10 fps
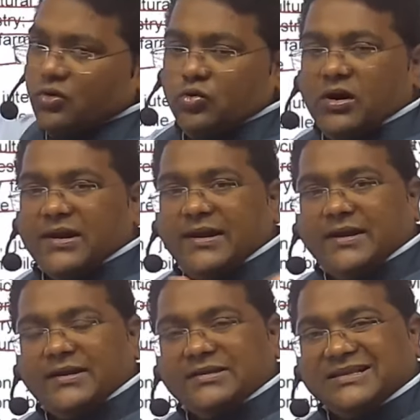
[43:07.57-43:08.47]
you are
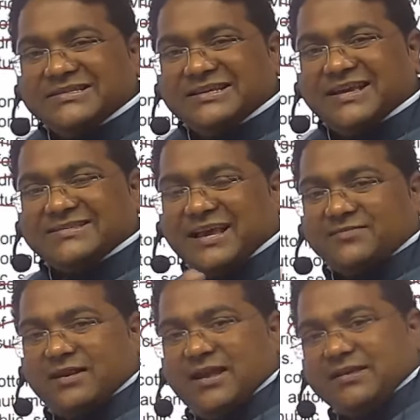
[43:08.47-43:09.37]
reading in the GS as
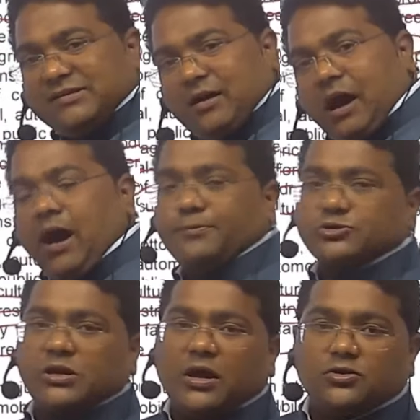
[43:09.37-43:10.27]
well as
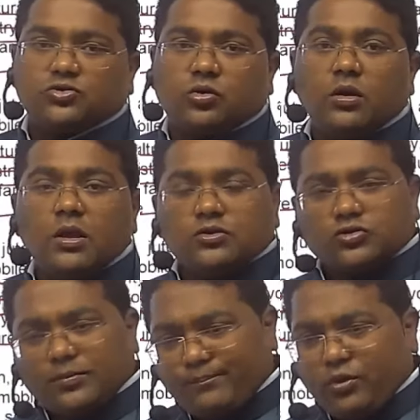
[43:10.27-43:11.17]
optional also.
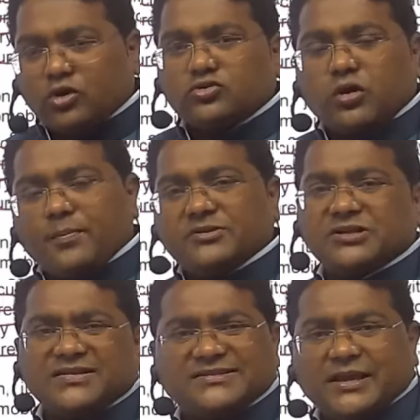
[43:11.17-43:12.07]
So both topics
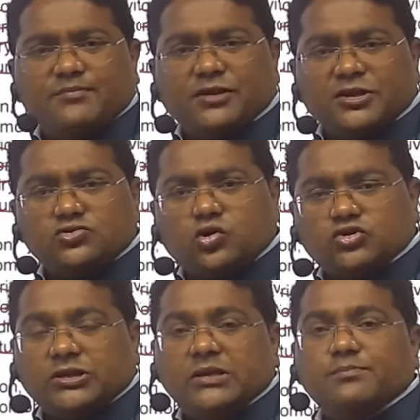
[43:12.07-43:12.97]
are same. There is no
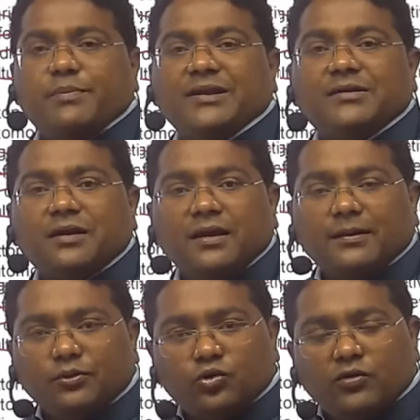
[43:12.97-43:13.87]
change, but
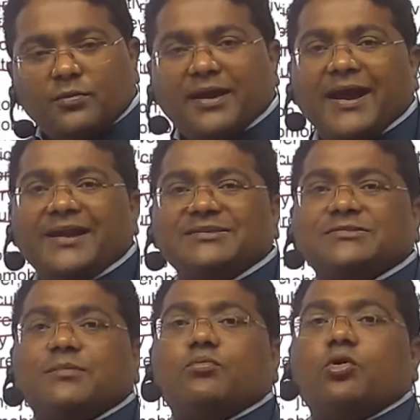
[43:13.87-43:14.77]
you will be adding
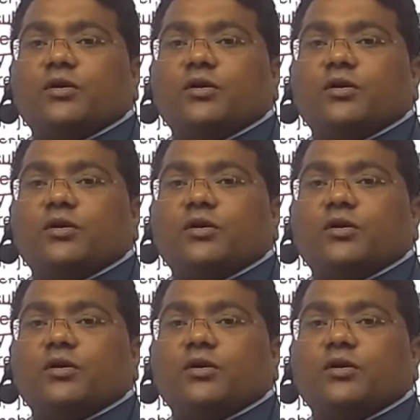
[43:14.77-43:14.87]
some more